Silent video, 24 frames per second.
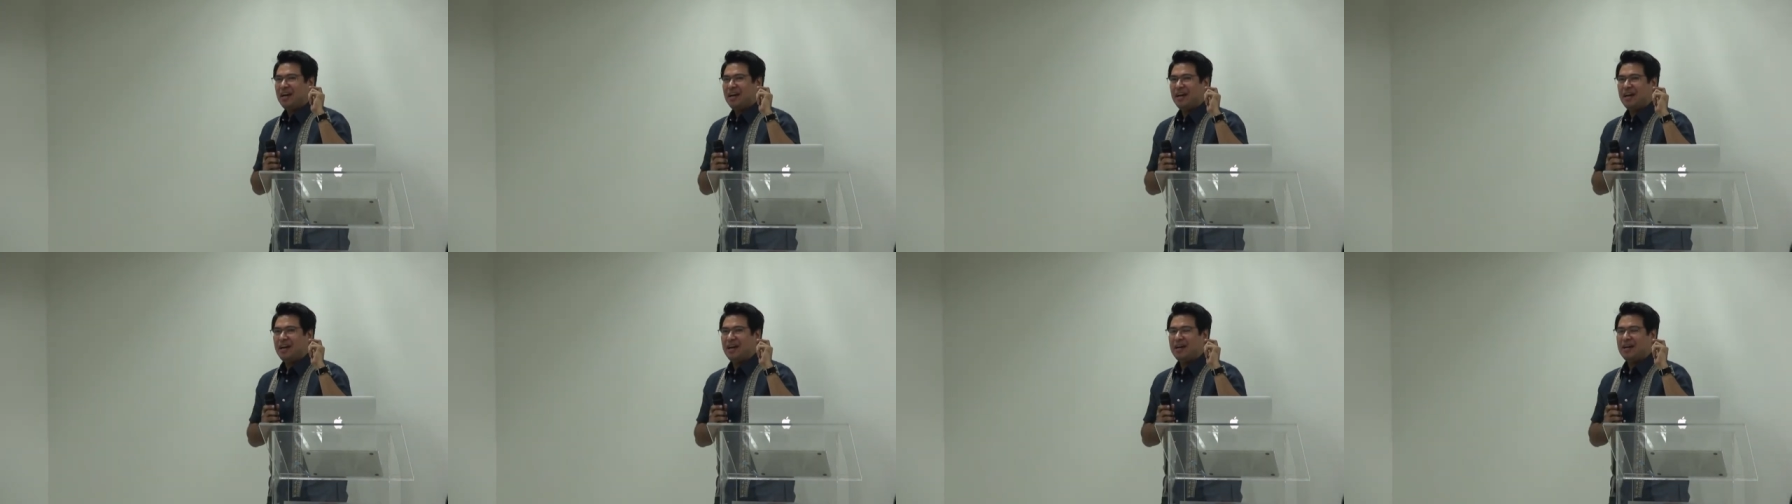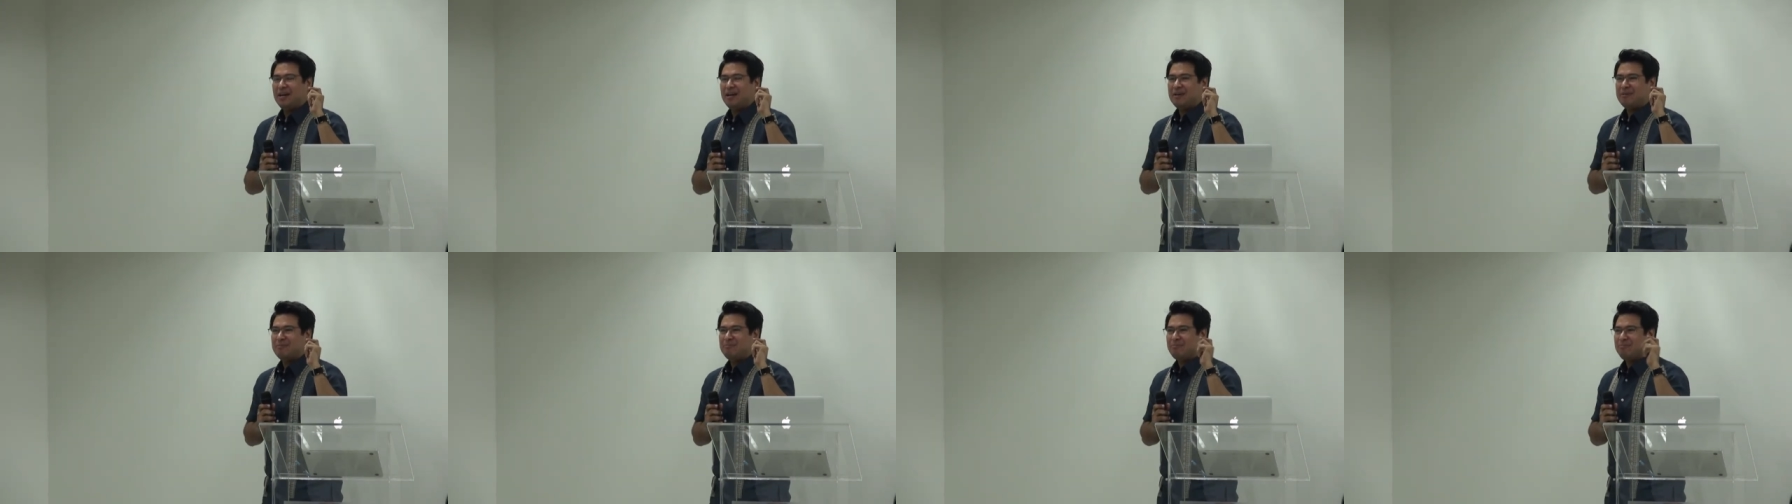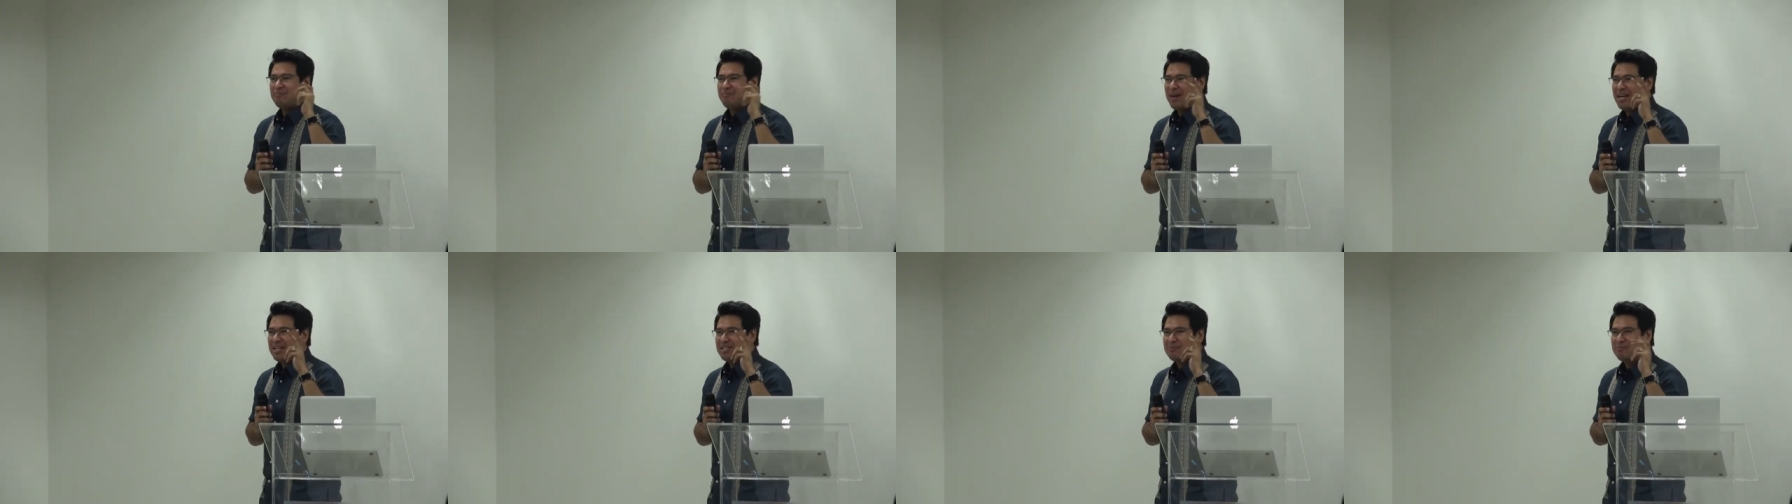uh,
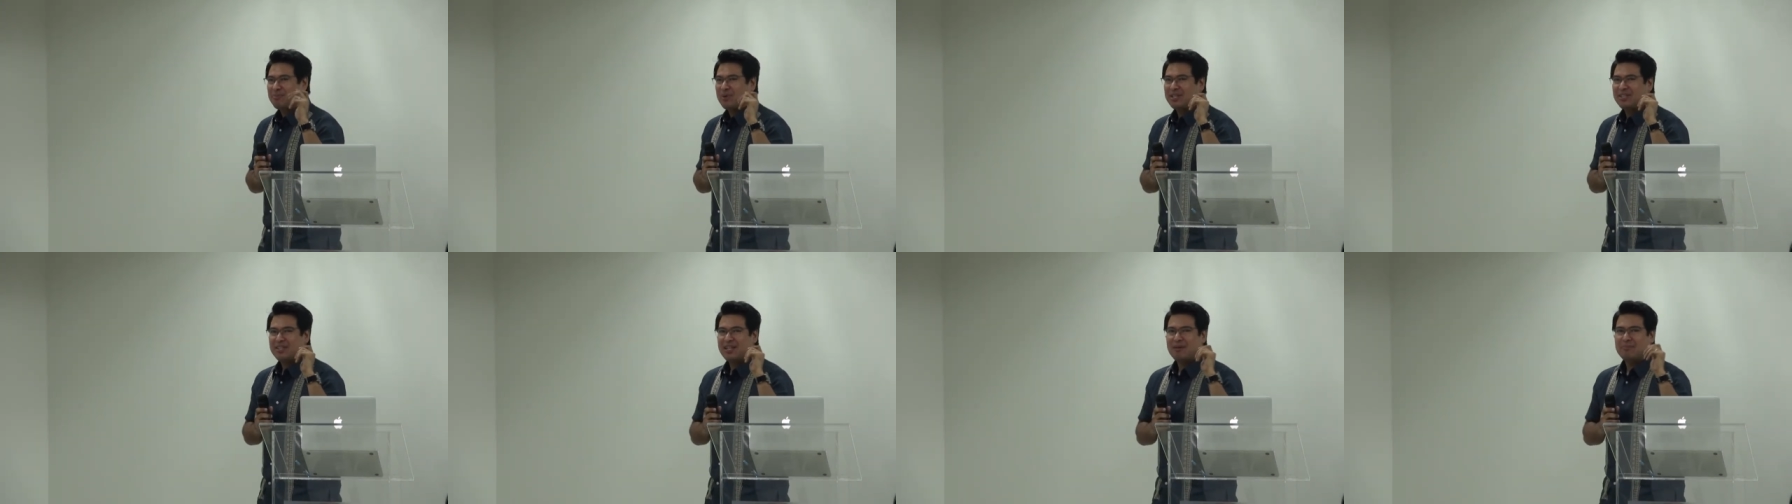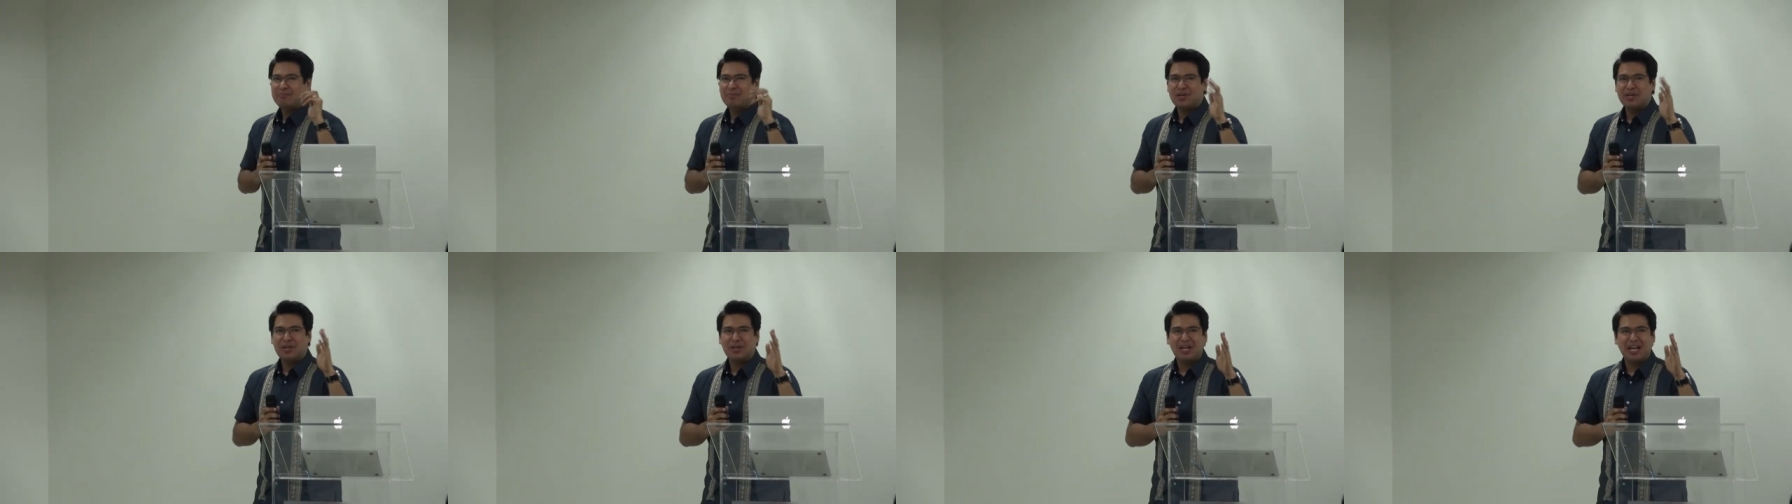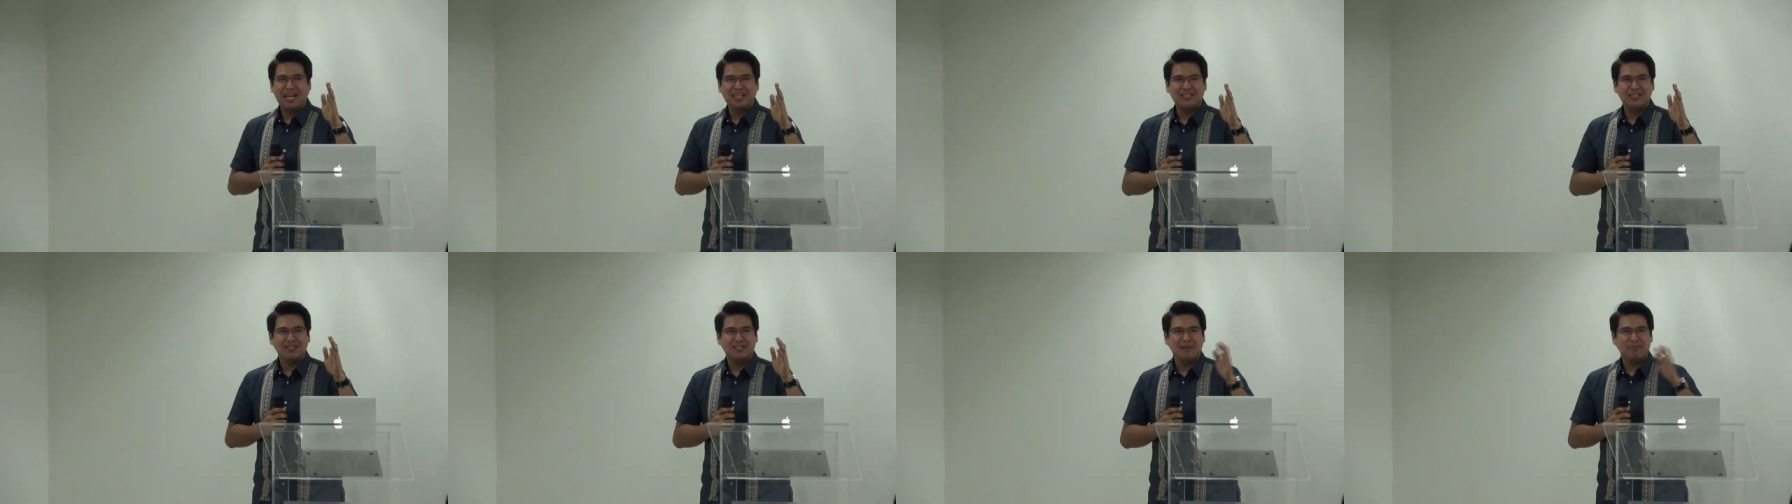passport number, your
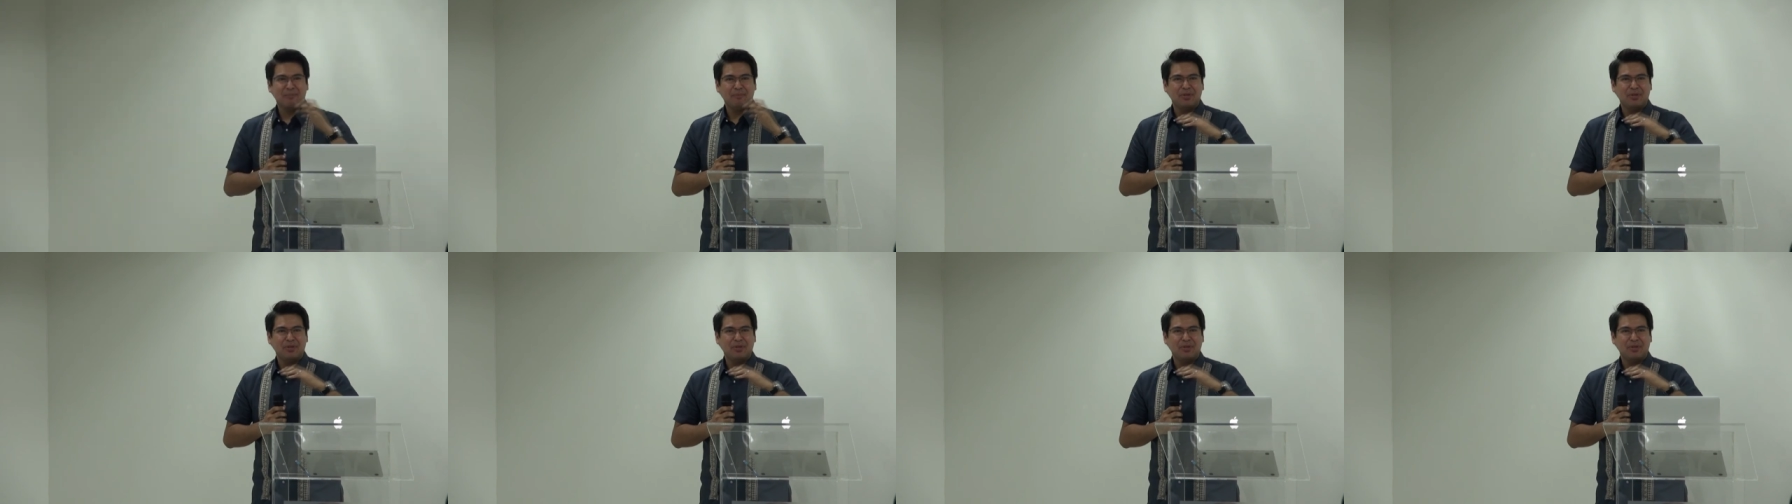license